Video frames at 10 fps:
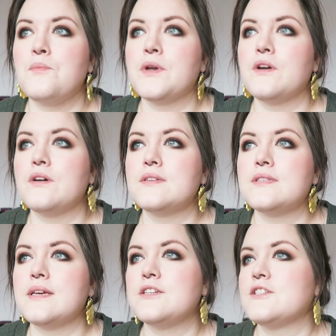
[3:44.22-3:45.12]

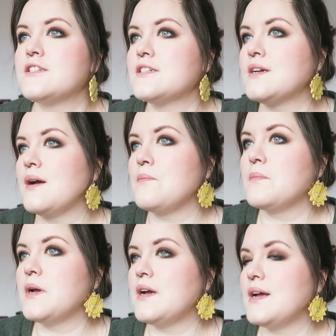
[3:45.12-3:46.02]
Because they just
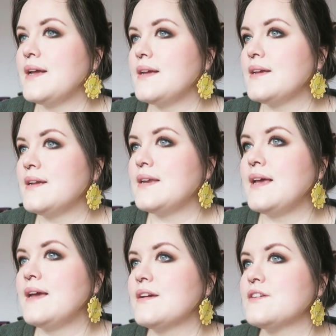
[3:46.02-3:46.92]
come by,
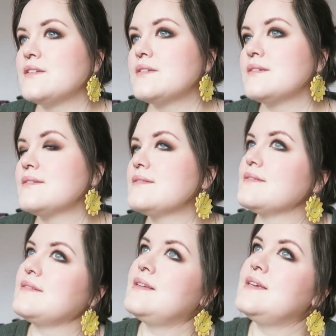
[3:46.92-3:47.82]
collect,
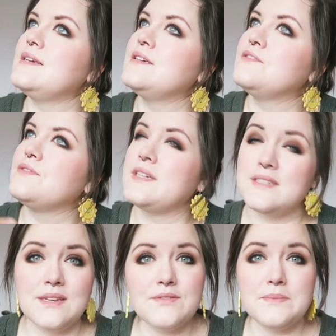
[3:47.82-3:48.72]
leave.
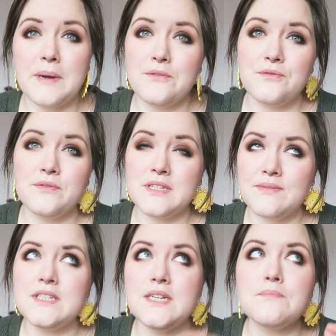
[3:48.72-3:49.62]
It's seven pound,
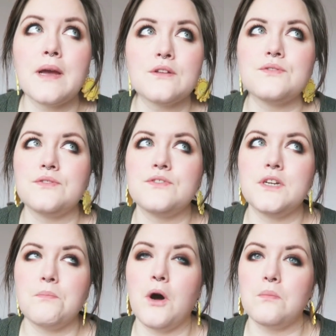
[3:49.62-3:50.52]
seventeen pounds
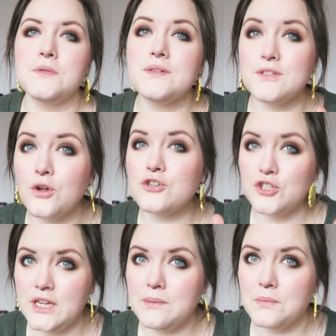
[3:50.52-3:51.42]
fifty a pop, so it's not
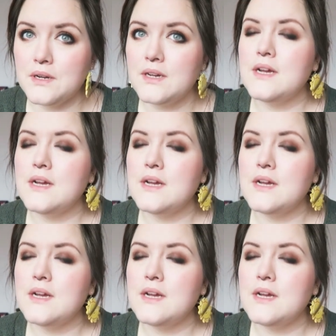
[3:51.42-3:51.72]
cheap.